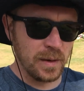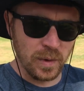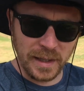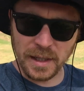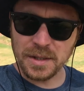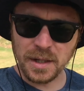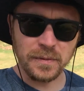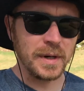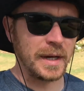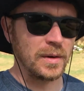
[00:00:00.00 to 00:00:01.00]
We let that sit
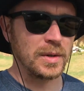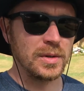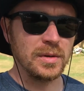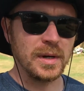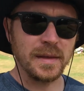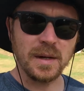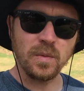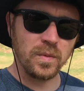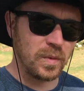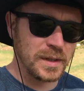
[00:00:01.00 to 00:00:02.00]
for a day or two, and then
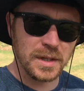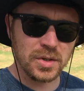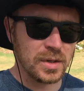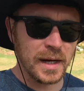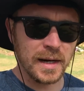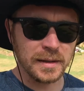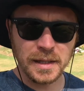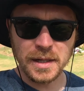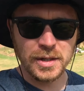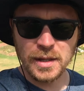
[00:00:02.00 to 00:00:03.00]
once it's dried out,
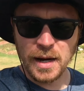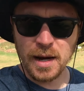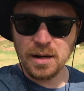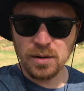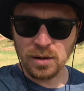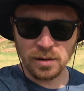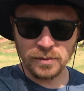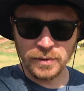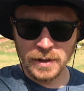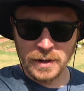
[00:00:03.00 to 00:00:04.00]
that's actually the end
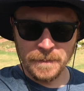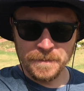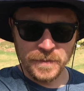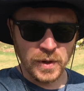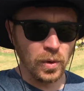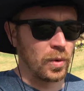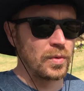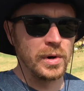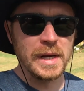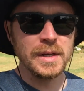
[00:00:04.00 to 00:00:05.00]
of your
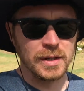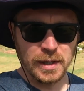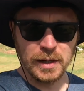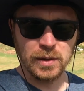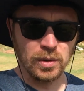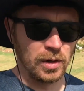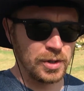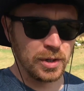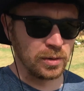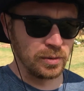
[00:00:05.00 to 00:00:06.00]
reasoning, your
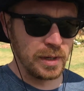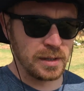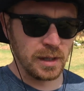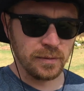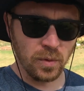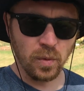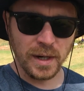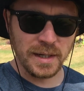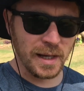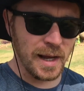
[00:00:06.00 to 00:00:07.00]
logical reasoning for
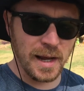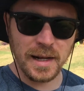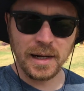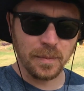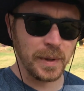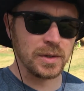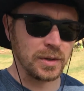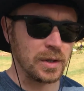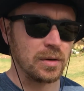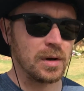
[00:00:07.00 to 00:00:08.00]
wanting any clippings on
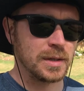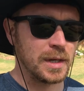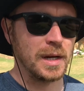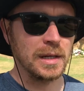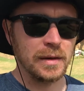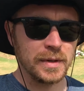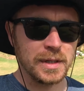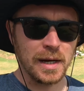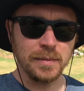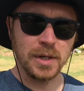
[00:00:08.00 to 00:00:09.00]
your grass at any given
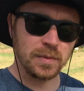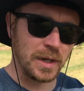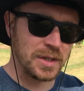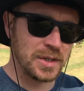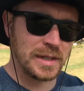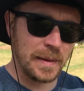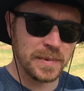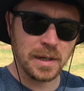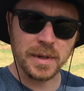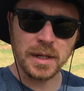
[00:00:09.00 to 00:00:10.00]
time. You just want to sap
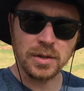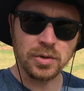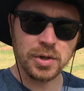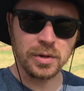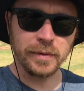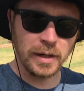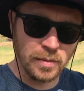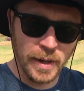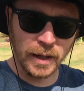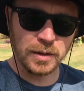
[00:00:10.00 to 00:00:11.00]
some of that nutritional value
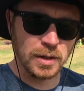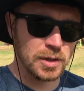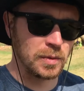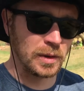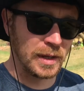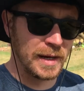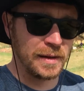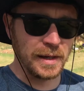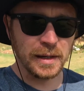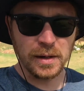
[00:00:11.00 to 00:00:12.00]
back into the soil,
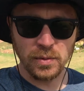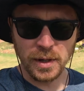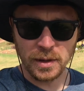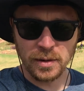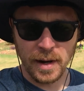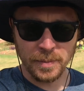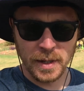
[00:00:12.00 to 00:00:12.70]
then get rid of the crap.